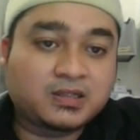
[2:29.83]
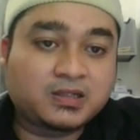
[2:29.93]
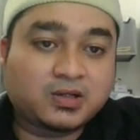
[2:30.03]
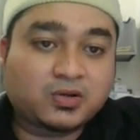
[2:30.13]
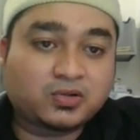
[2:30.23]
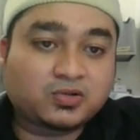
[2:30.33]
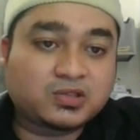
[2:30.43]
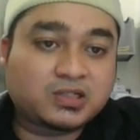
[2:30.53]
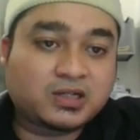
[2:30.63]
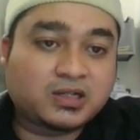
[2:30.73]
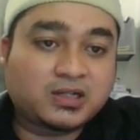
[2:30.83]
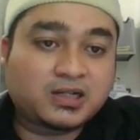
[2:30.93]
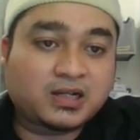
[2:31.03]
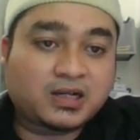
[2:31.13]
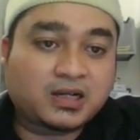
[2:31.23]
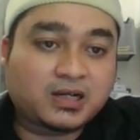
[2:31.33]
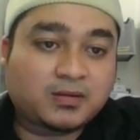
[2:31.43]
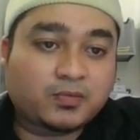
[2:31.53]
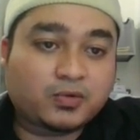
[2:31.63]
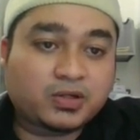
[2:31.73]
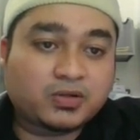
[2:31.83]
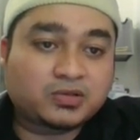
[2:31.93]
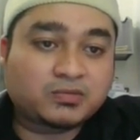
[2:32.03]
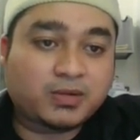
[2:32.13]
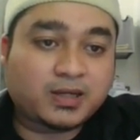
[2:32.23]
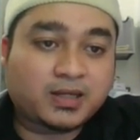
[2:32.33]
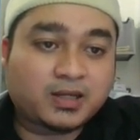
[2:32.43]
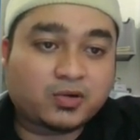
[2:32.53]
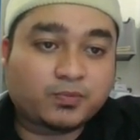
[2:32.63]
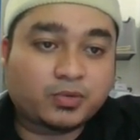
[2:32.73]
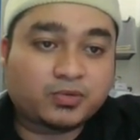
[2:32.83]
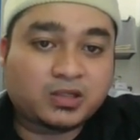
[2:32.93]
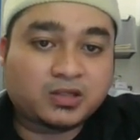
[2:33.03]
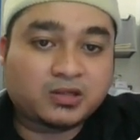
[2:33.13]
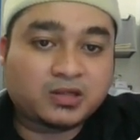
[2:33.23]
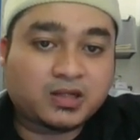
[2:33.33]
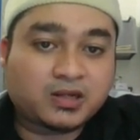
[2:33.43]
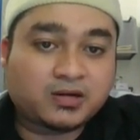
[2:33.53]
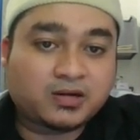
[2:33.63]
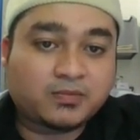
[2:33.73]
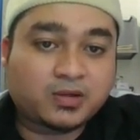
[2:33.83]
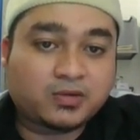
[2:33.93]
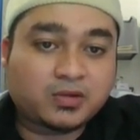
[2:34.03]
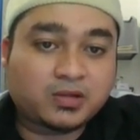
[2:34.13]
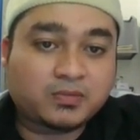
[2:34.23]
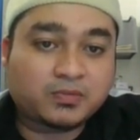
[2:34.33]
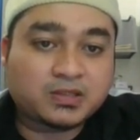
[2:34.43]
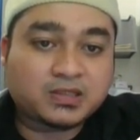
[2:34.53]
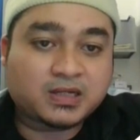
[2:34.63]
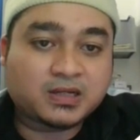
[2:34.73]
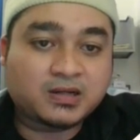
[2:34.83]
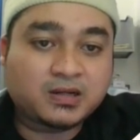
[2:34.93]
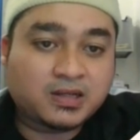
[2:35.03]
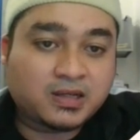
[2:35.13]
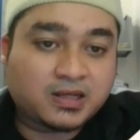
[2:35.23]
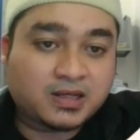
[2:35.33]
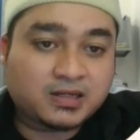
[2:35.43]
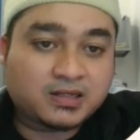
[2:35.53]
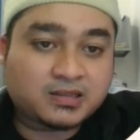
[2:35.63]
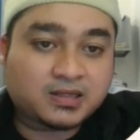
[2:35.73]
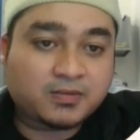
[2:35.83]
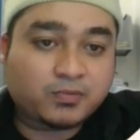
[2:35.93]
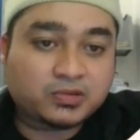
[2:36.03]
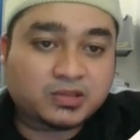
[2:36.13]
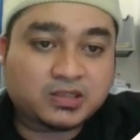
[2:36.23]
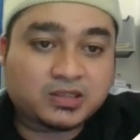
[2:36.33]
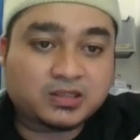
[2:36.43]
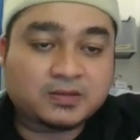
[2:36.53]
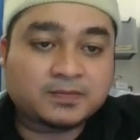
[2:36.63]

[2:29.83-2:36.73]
The control signals are produced by computing the error between the present and desired position.